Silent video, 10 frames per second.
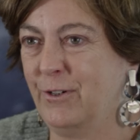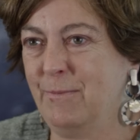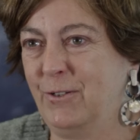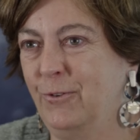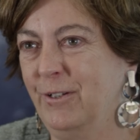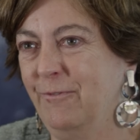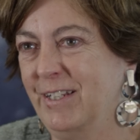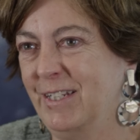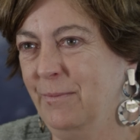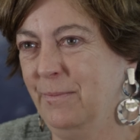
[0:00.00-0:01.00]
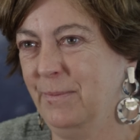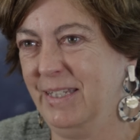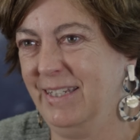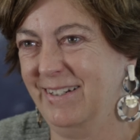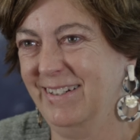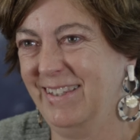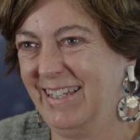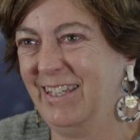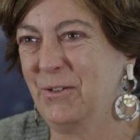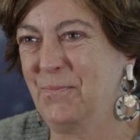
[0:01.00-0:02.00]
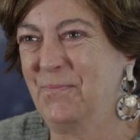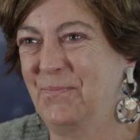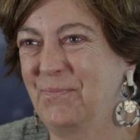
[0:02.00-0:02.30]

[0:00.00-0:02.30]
you very much for inviting me here. Thank you.